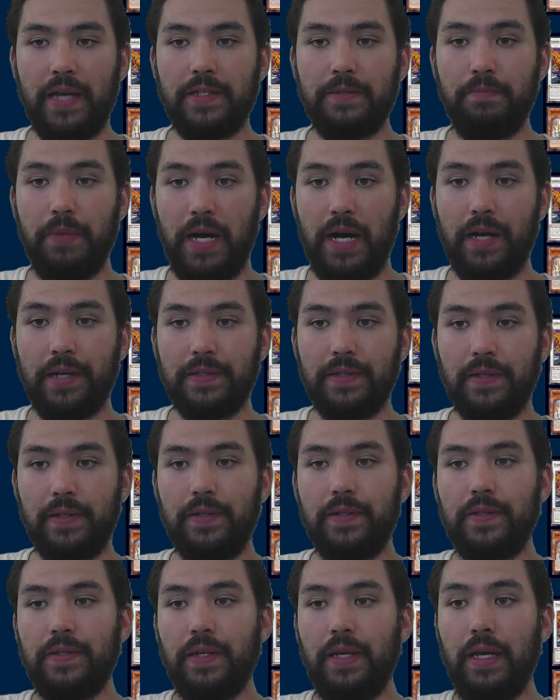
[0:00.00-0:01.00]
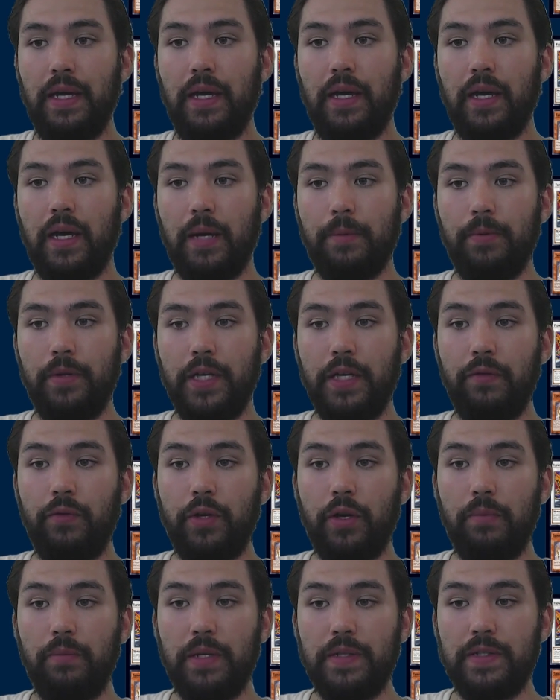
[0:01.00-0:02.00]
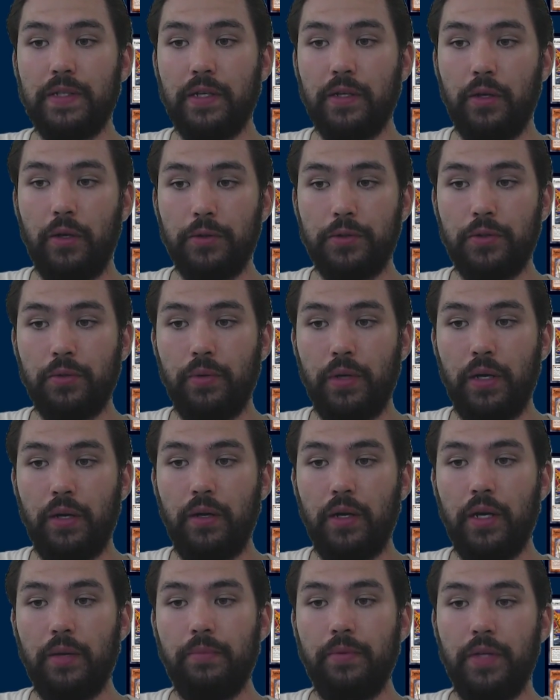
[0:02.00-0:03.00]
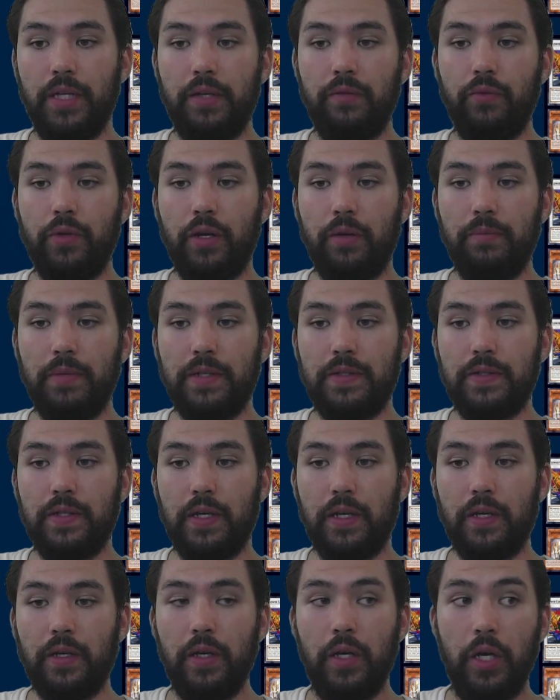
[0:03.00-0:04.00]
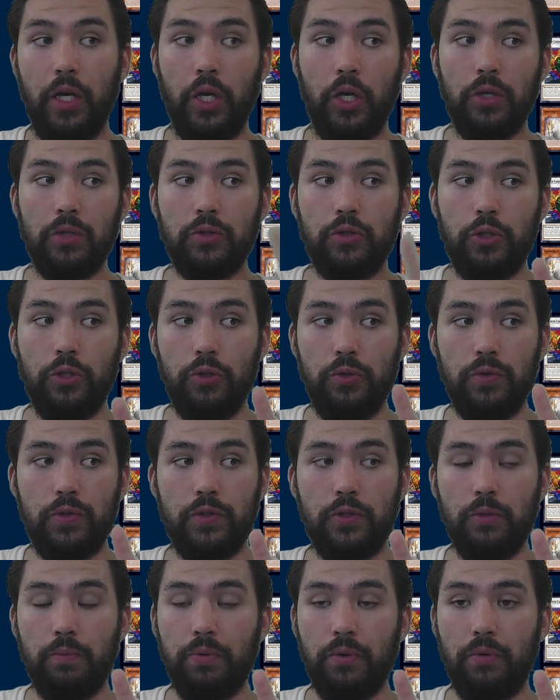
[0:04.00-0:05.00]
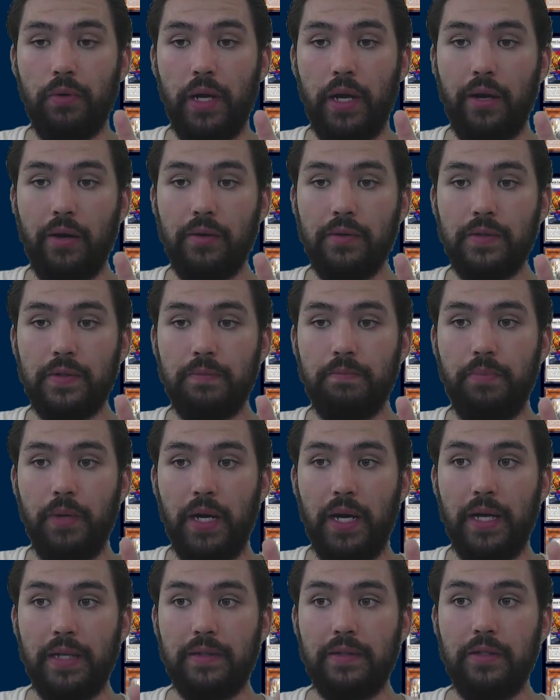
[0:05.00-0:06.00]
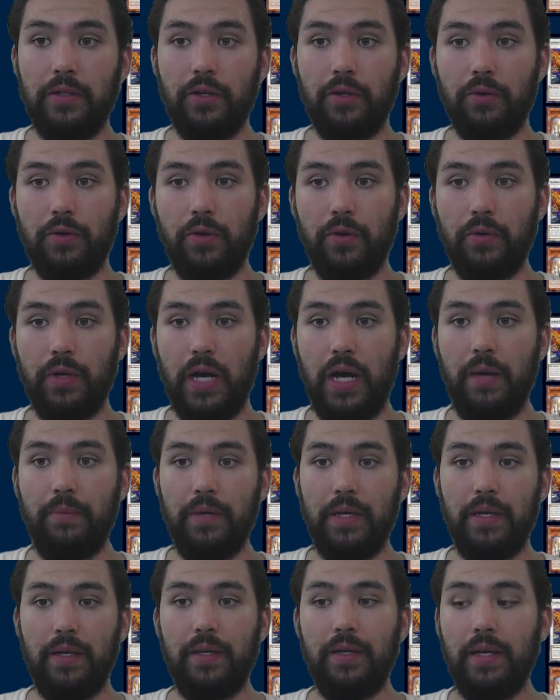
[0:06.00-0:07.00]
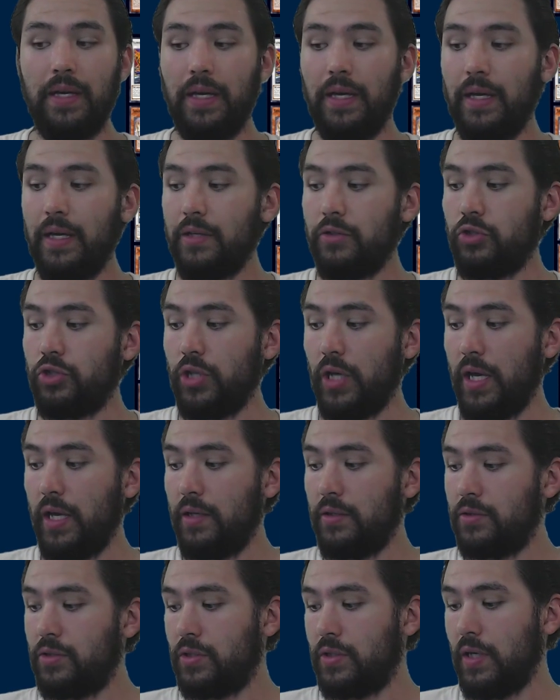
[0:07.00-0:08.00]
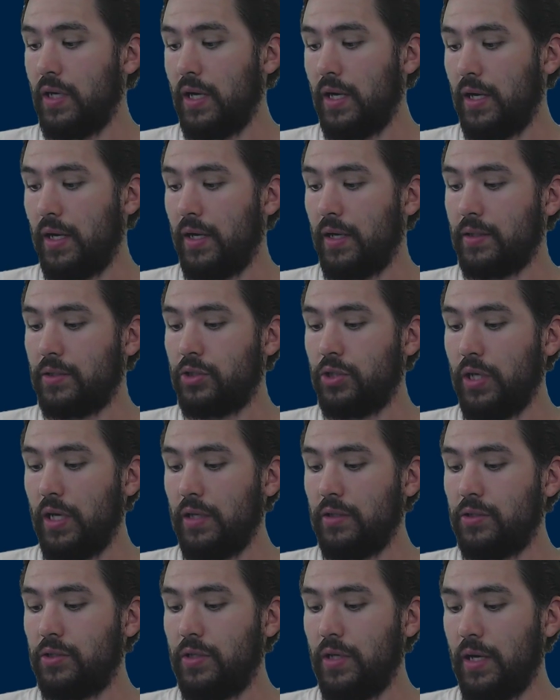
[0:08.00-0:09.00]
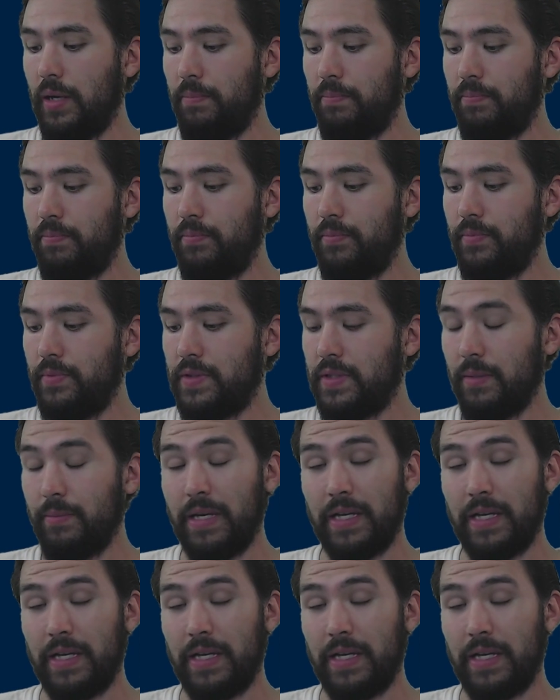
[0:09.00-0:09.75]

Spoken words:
boxes, I believe we are missing an ultra rare. I believe we are missing 2 super rares, but you know, Konami changed up some